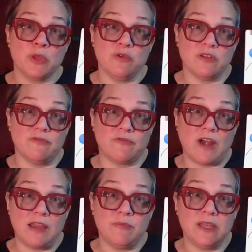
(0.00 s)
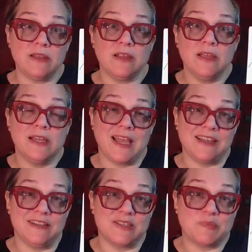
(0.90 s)
You can frame it
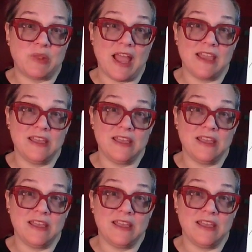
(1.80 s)
and display